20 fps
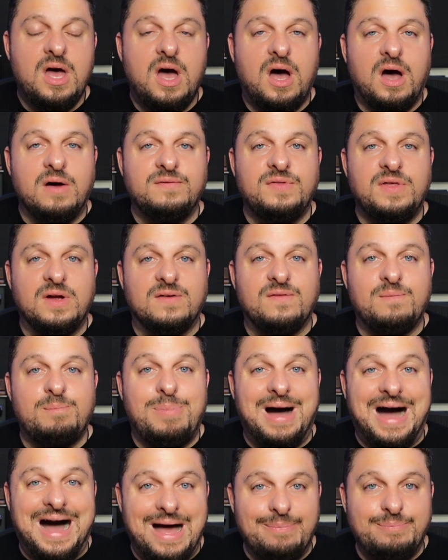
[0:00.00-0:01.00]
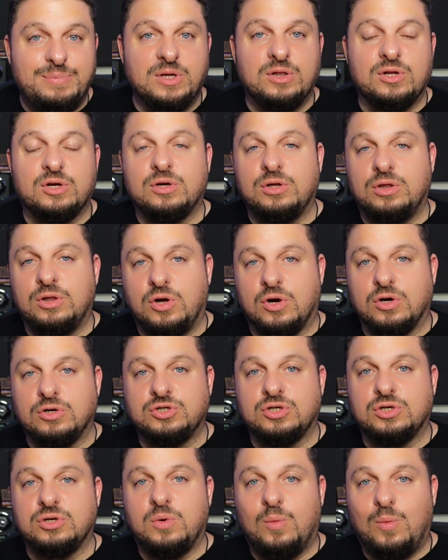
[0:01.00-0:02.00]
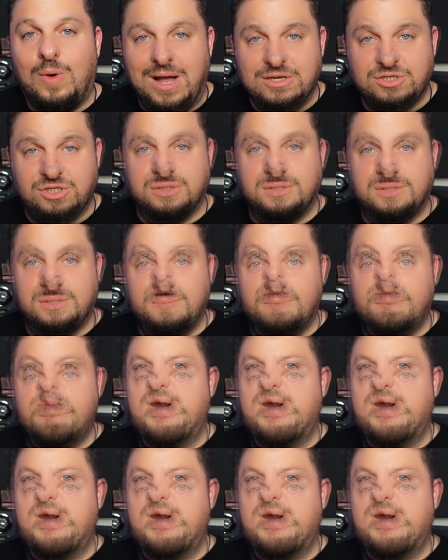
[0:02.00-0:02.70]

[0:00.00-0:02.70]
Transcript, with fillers: of their popular larger watches.